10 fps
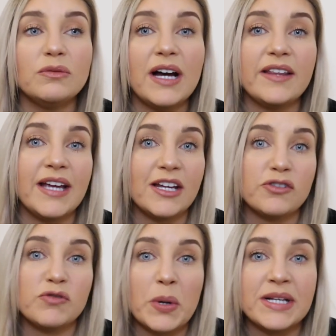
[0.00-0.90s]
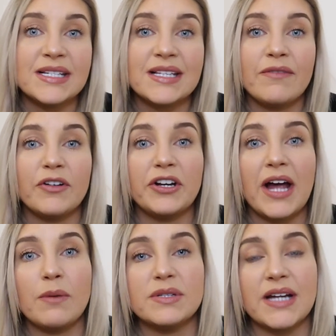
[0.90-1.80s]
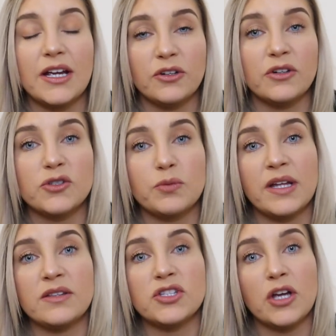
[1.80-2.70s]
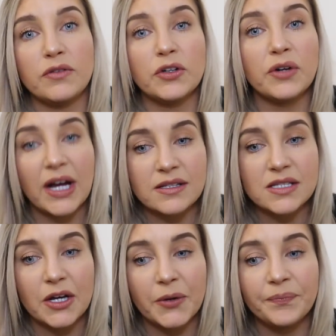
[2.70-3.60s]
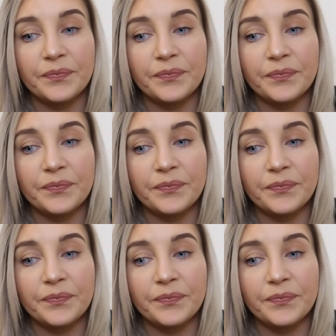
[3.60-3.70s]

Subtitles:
at the age of 27, I was diagnosed with cervical cancer.